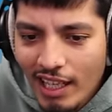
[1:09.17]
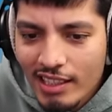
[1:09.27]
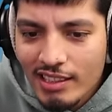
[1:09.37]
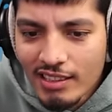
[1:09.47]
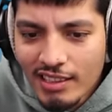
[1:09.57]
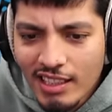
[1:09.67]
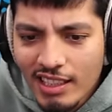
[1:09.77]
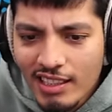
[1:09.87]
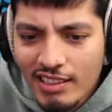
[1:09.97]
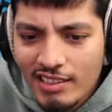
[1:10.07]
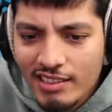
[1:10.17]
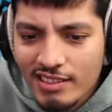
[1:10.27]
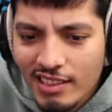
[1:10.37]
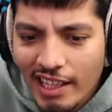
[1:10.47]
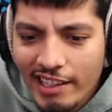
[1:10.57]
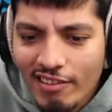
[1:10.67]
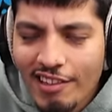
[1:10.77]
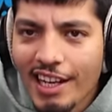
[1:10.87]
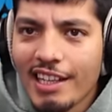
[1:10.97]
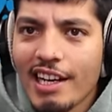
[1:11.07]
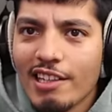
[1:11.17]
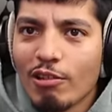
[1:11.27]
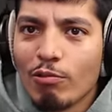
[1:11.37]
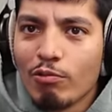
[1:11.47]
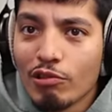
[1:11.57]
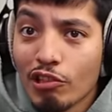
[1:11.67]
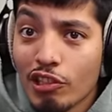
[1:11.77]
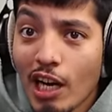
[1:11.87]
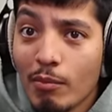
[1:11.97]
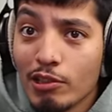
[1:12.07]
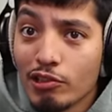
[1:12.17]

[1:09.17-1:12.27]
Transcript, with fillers: on? I ain't gonna lie. Hey, yo, what did Thomas